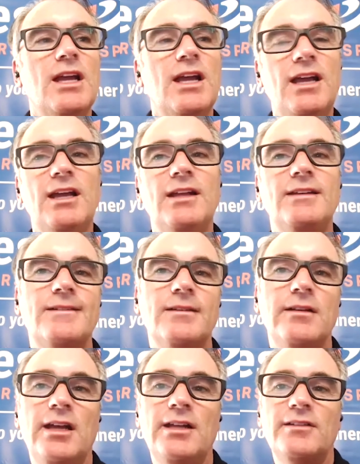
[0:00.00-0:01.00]
and
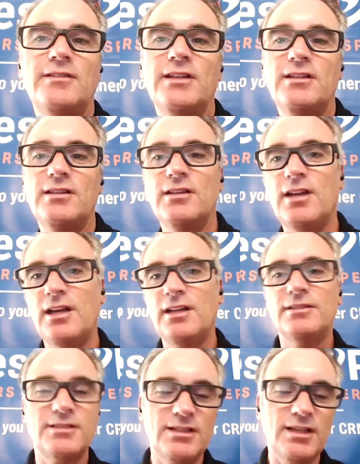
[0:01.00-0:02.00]
and the
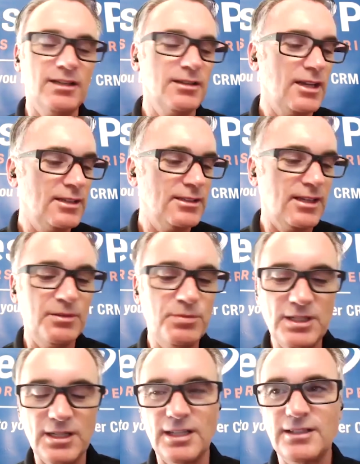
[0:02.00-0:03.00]
and yeah, I, I
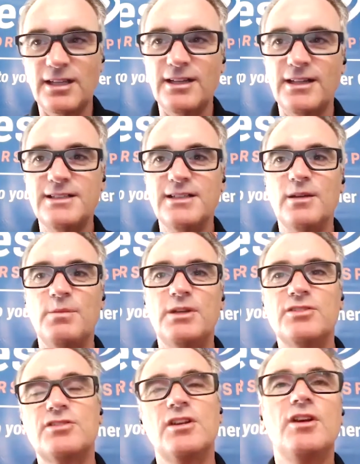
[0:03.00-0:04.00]
really like that idea
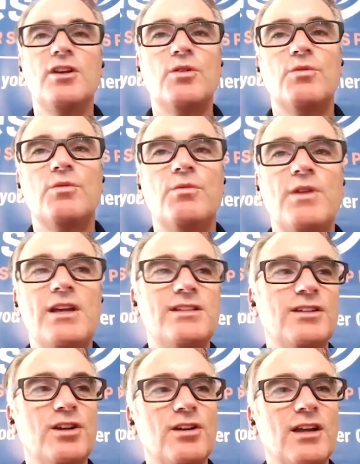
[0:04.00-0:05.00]
because
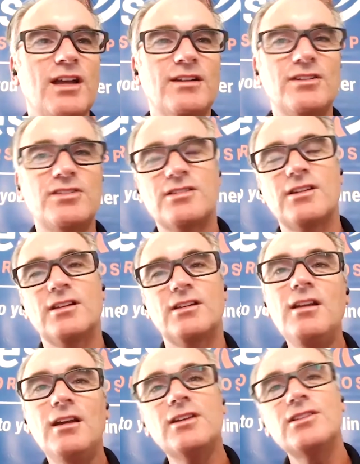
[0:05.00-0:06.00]
raising your hand is just like
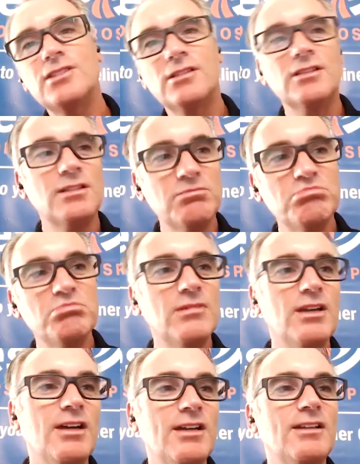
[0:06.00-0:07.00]
yeah, actually,
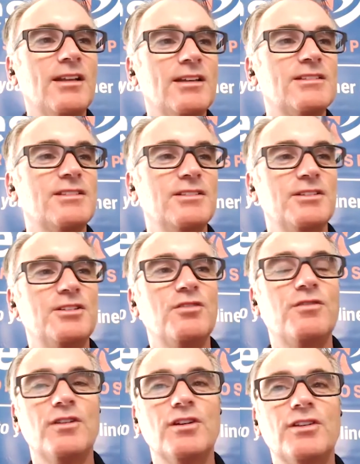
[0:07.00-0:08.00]
I'd like to go
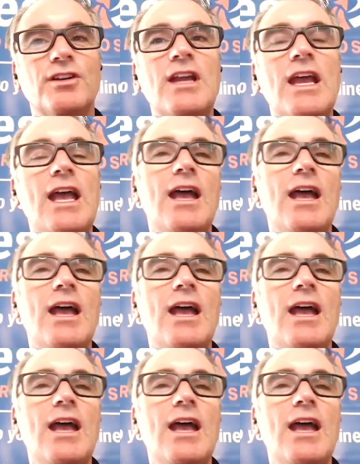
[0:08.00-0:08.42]
further,